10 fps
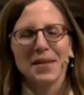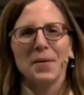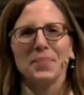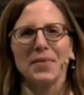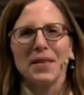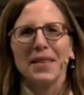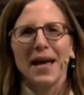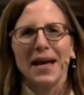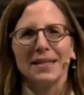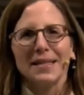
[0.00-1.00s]

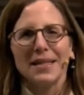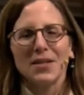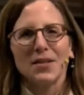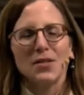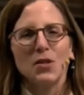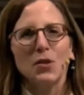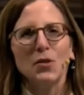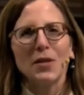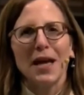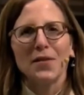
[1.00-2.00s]
that there is new
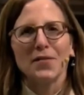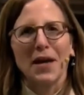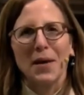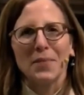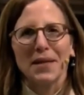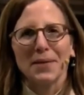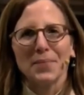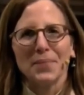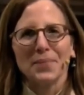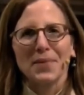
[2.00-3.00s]
life coming
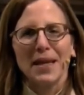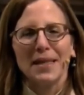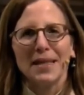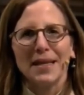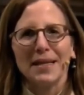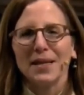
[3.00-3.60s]
and that it will